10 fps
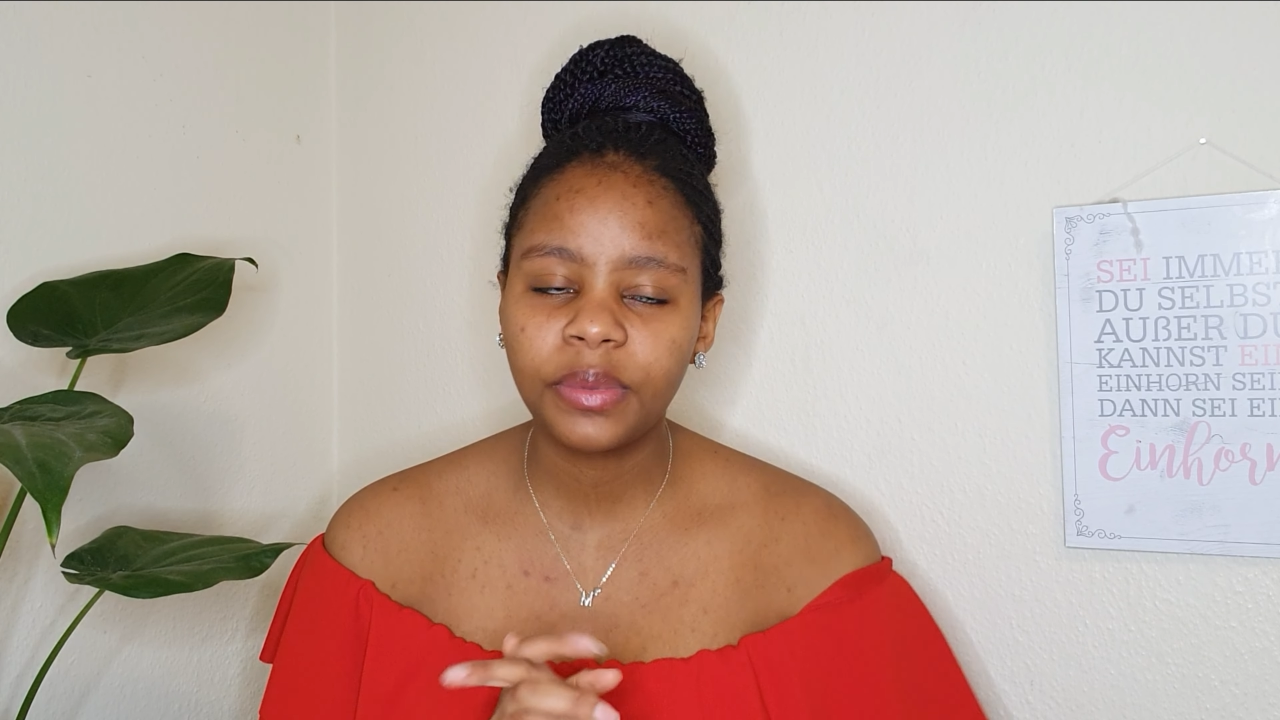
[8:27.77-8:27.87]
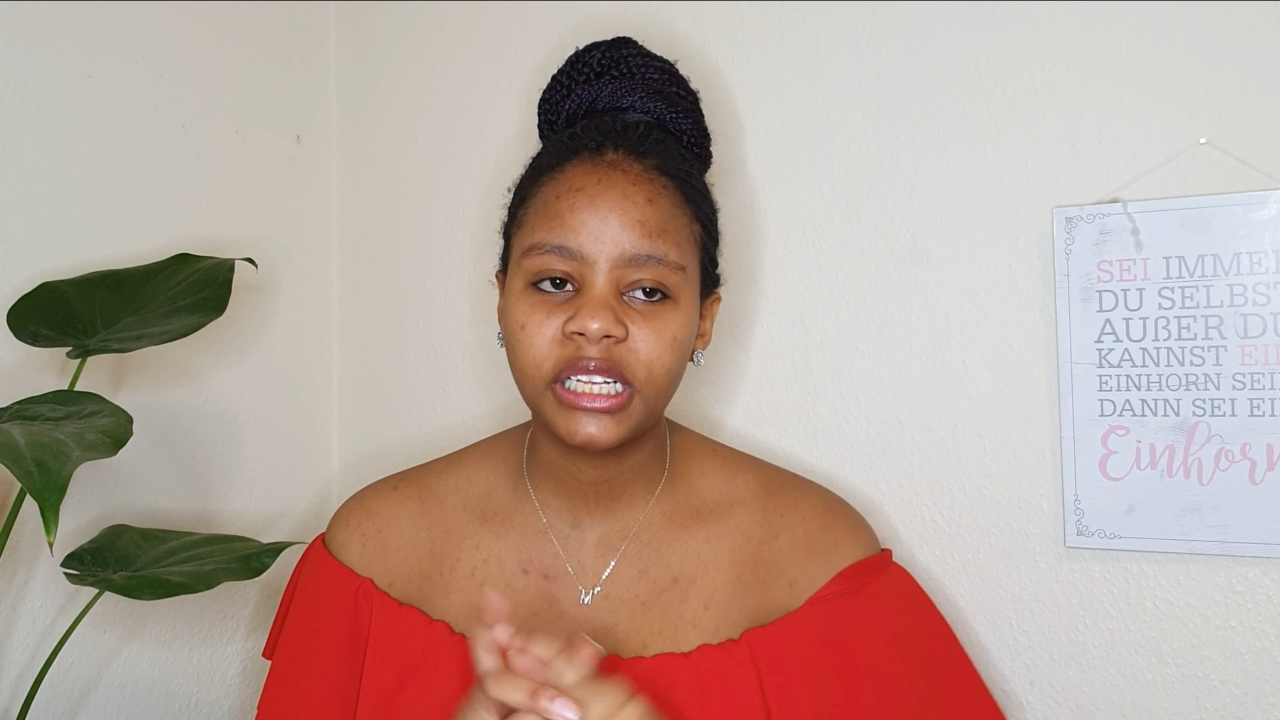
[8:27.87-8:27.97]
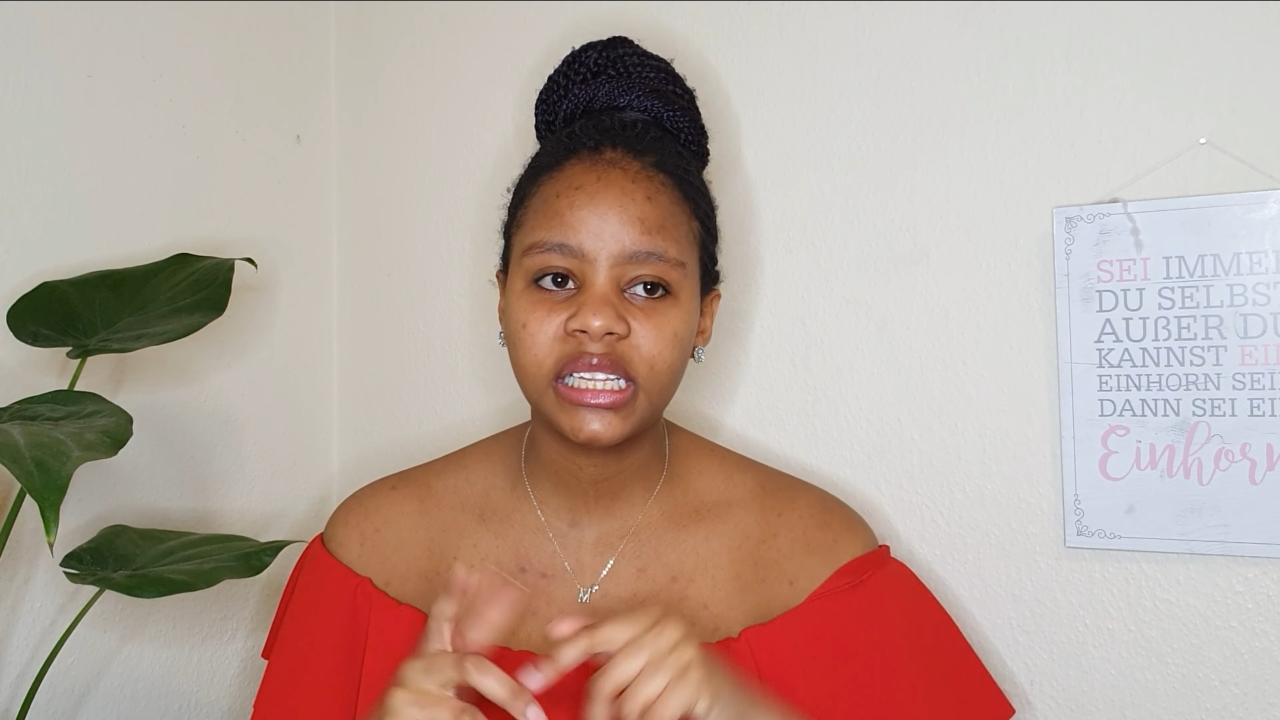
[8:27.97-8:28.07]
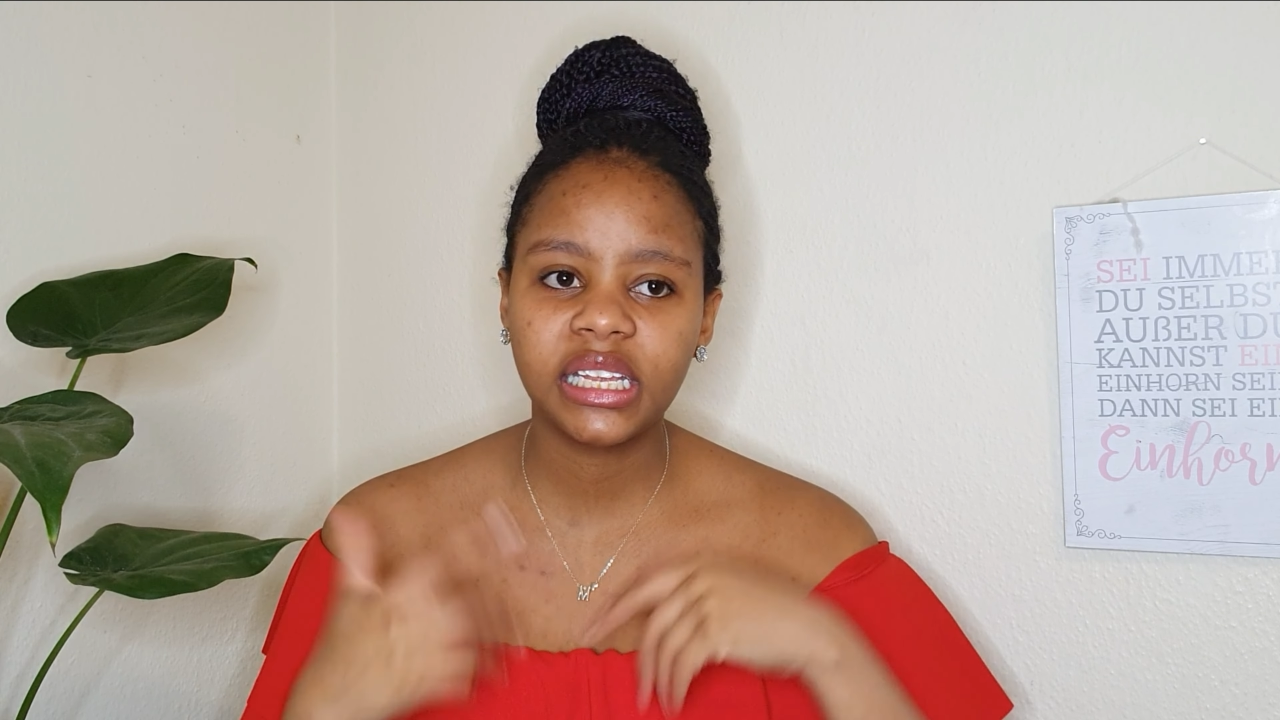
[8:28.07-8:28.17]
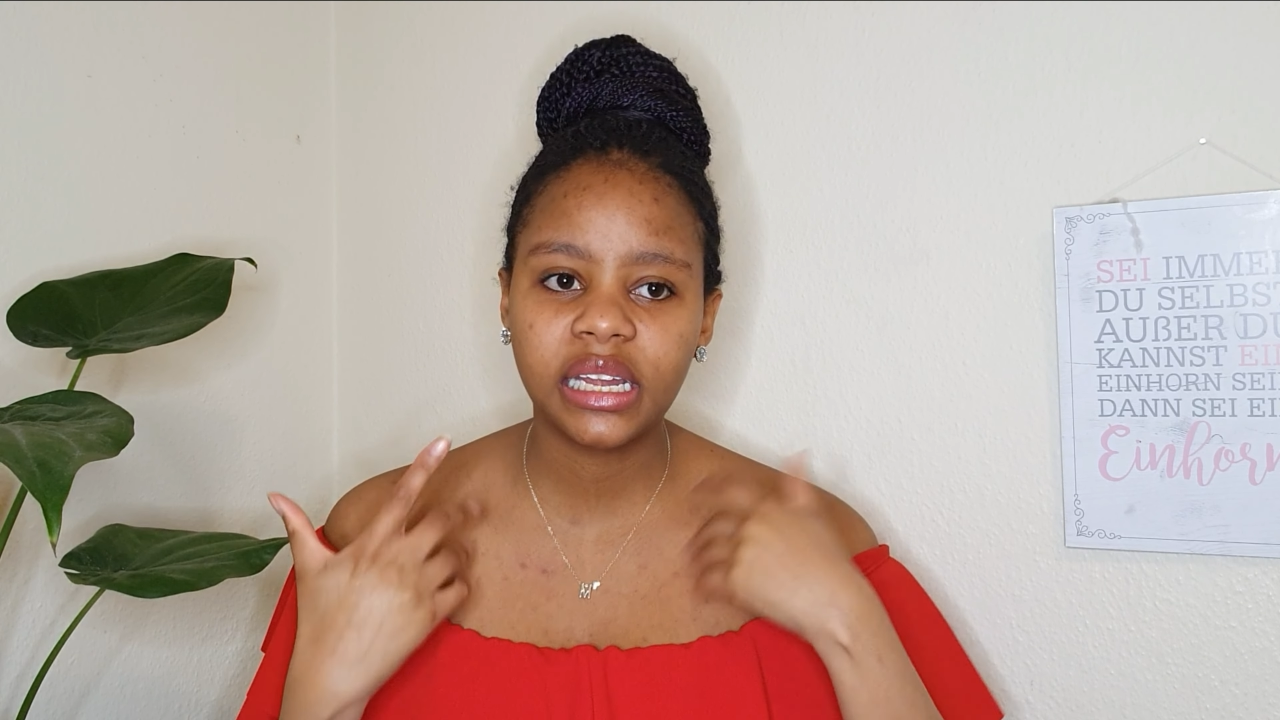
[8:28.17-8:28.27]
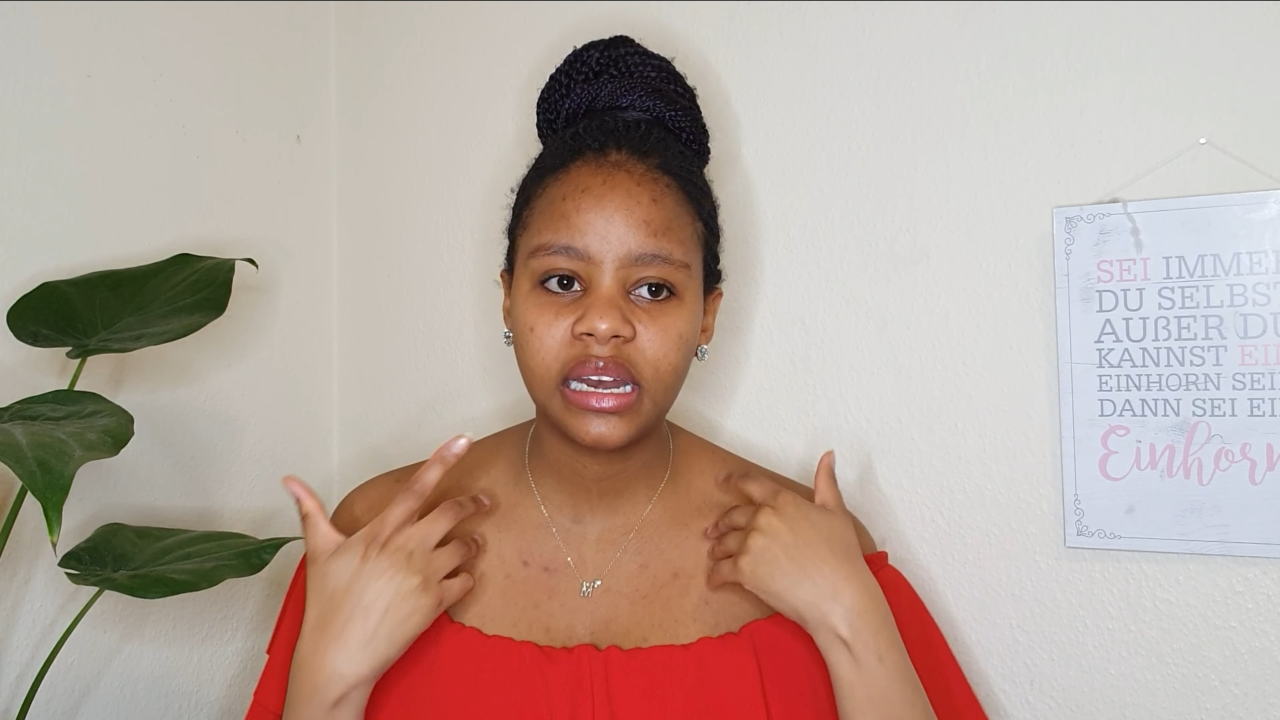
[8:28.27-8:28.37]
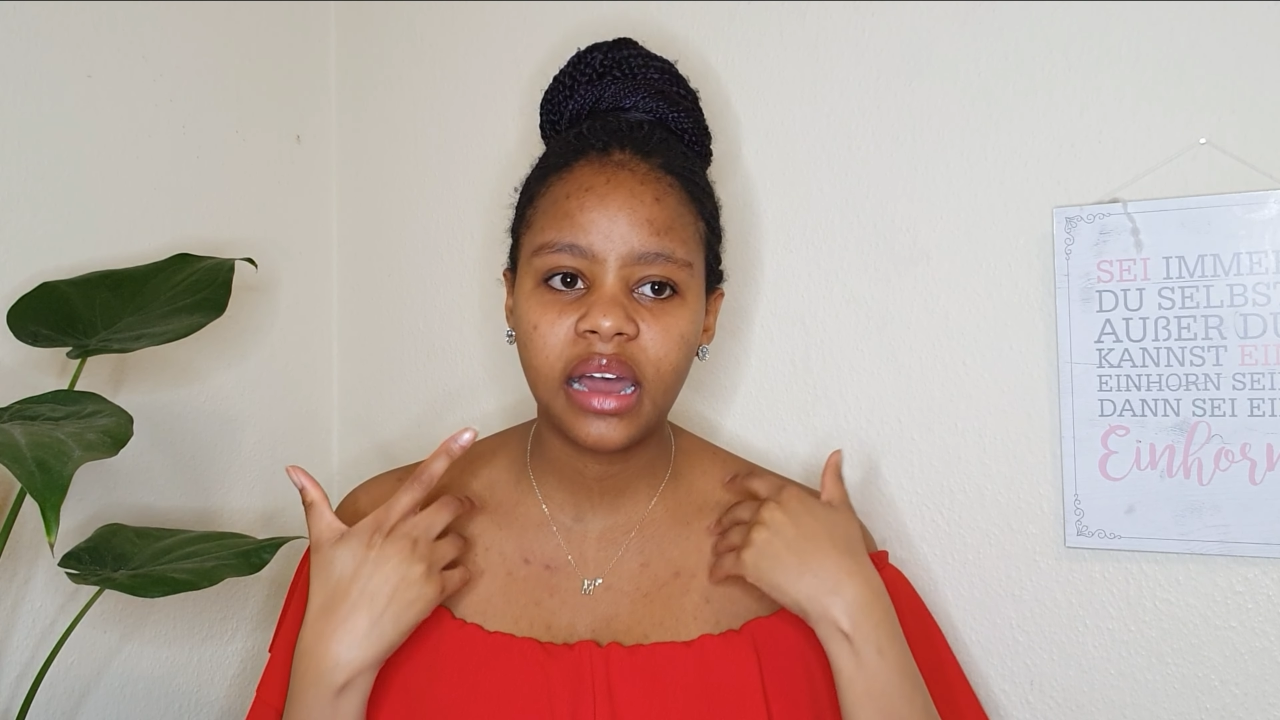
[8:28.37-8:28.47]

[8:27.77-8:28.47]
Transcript: but then